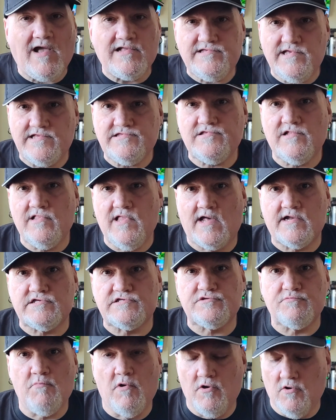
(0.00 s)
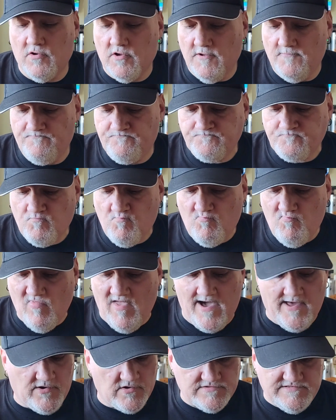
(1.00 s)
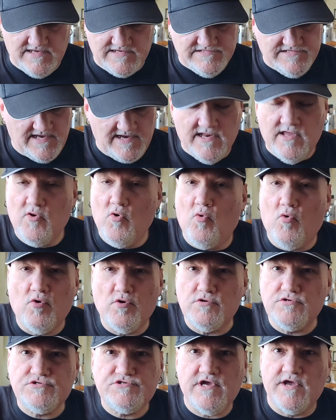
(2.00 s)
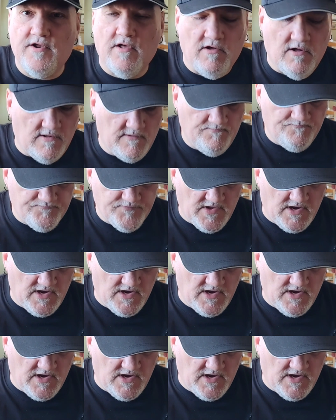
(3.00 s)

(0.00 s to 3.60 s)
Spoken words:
I taste a lot of smoke. I don't taste any orange at all.